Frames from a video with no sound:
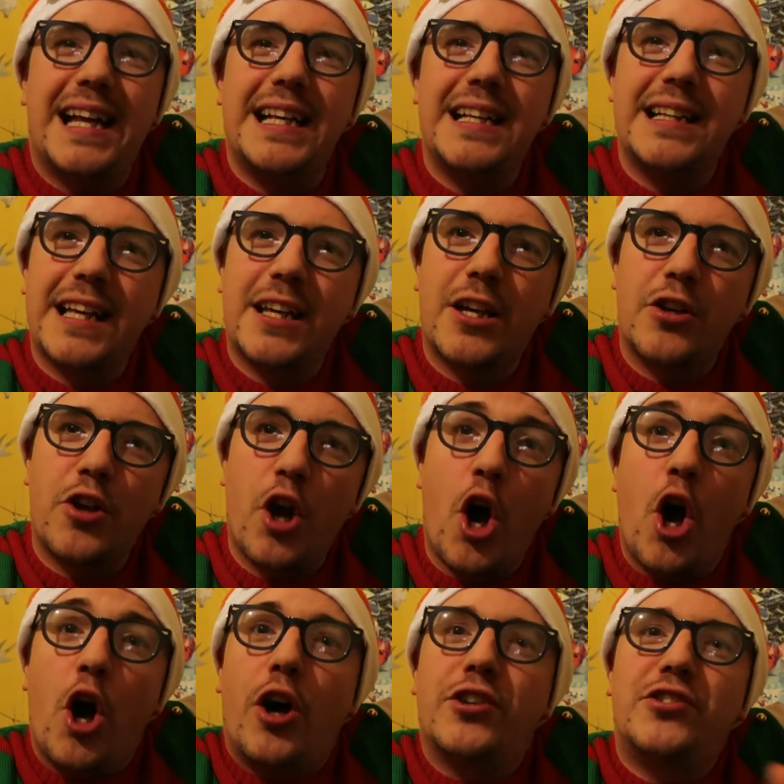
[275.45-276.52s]
I need like a go.
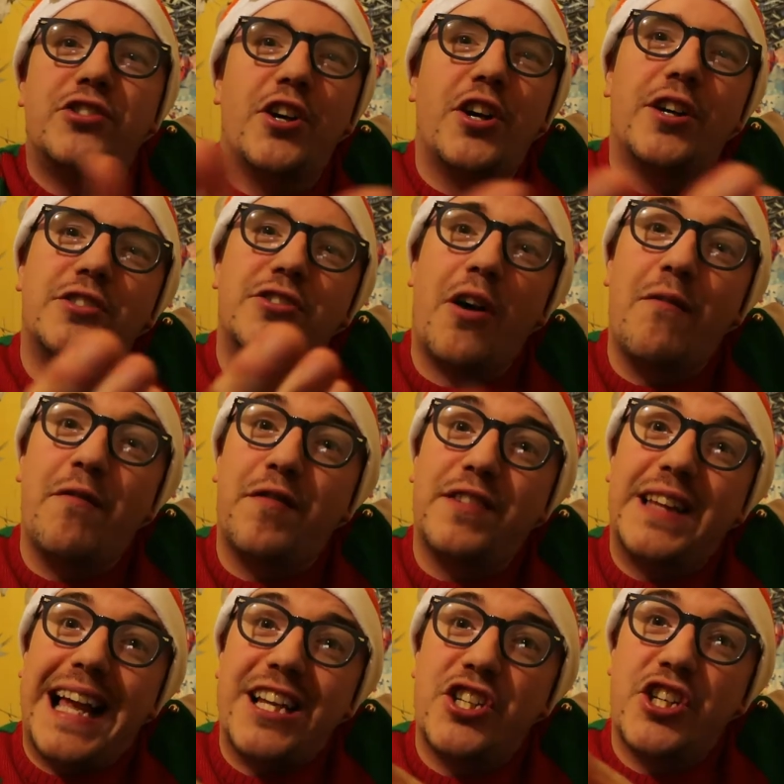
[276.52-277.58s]
So Tom
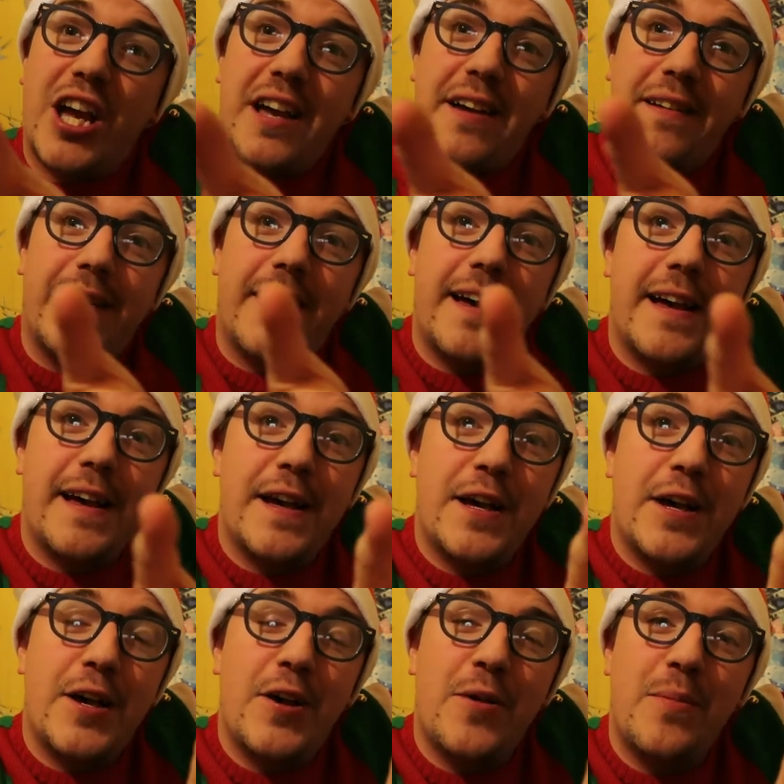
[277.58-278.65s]
Fletcher,
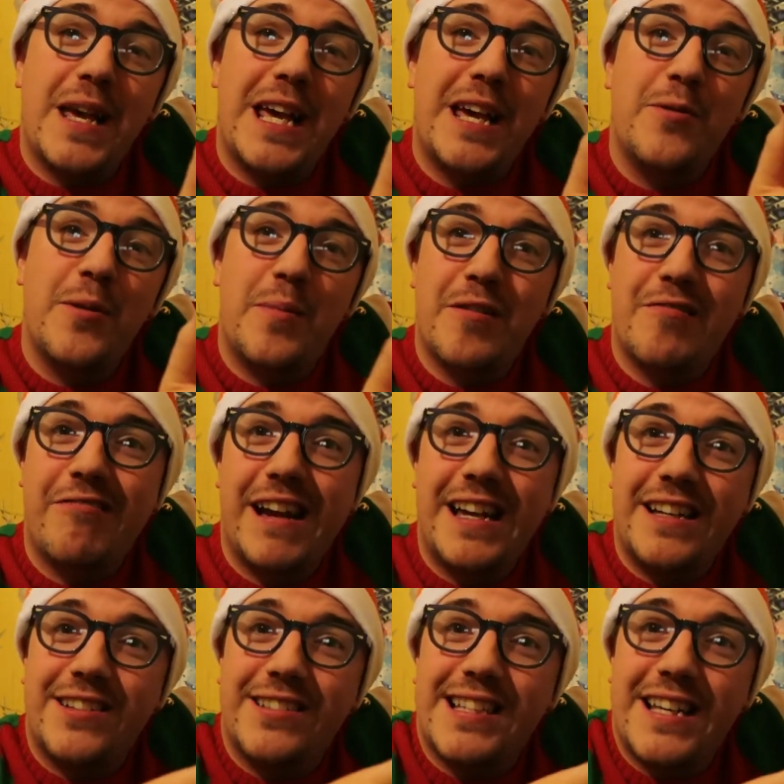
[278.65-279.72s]
he would be
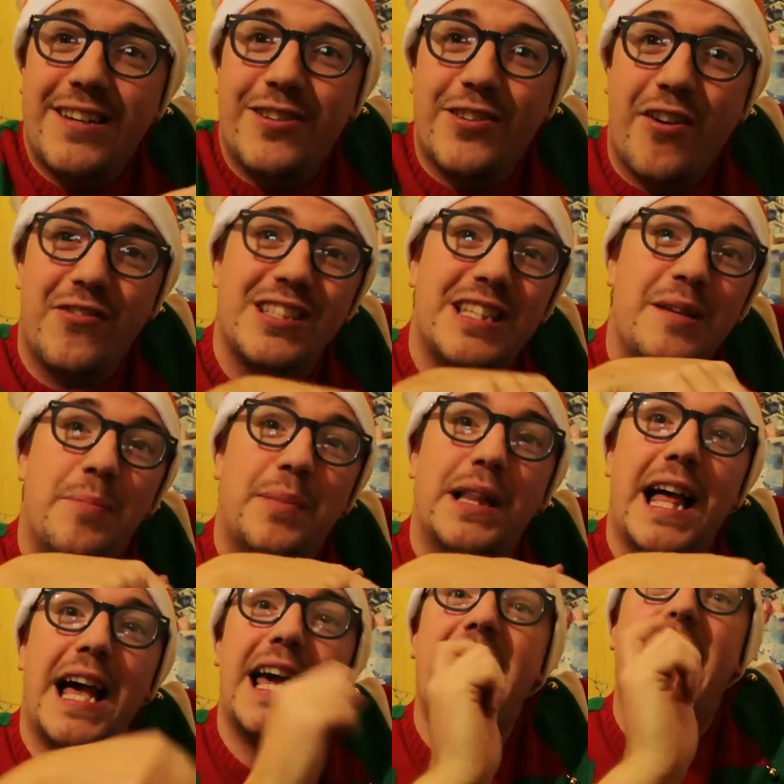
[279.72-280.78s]
great because he could obviously
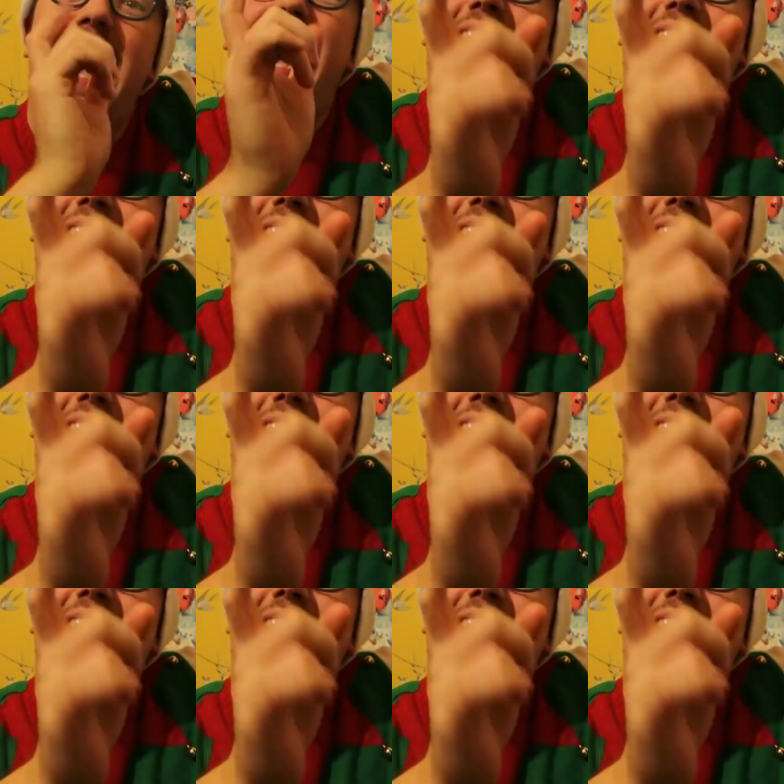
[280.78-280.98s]
play.